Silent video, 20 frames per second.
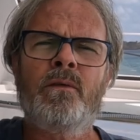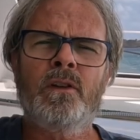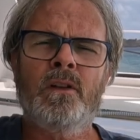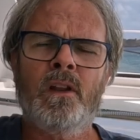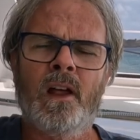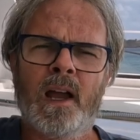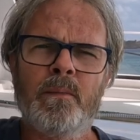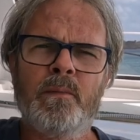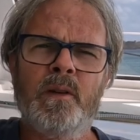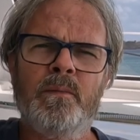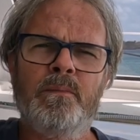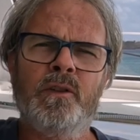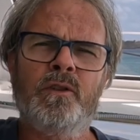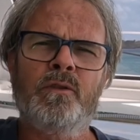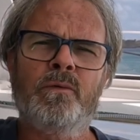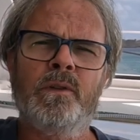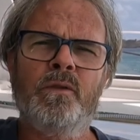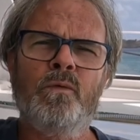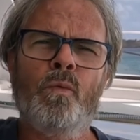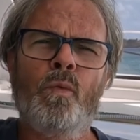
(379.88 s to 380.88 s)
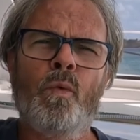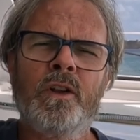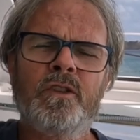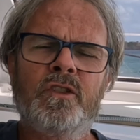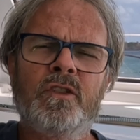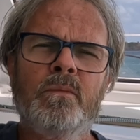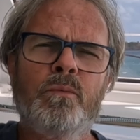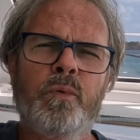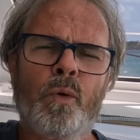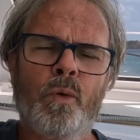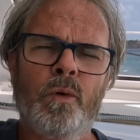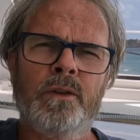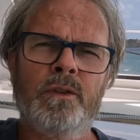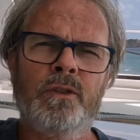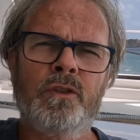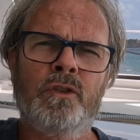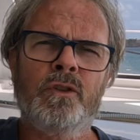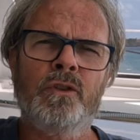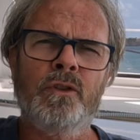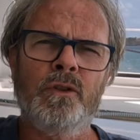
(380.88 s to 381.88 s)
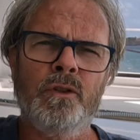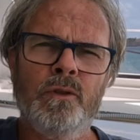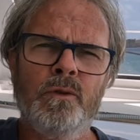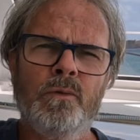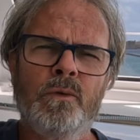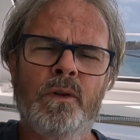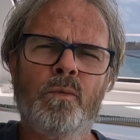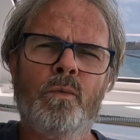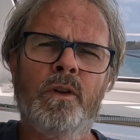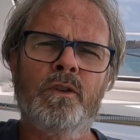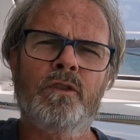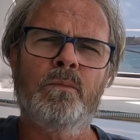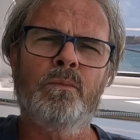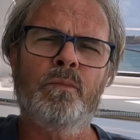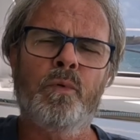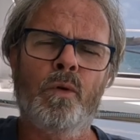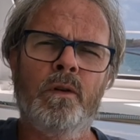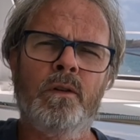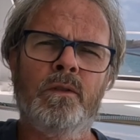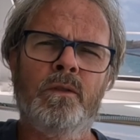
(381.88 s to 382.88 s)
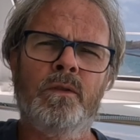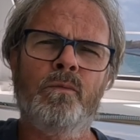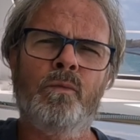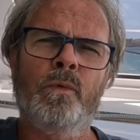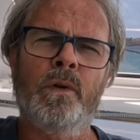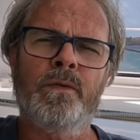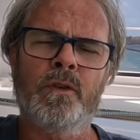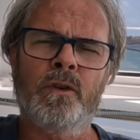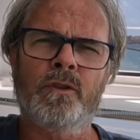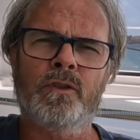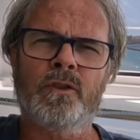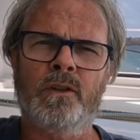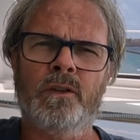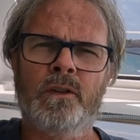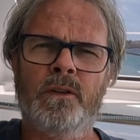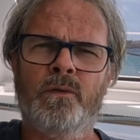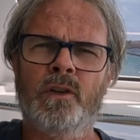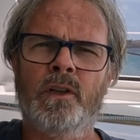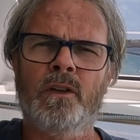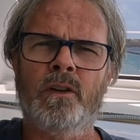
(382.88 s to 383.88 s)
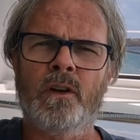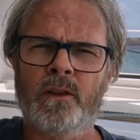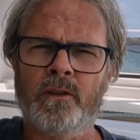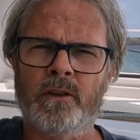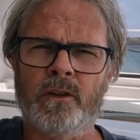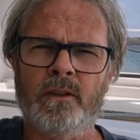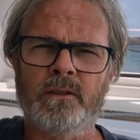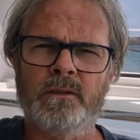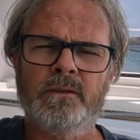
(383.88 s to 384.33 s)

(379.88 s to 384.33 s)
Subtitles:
alignment between what's important to you and what's important with your significant other.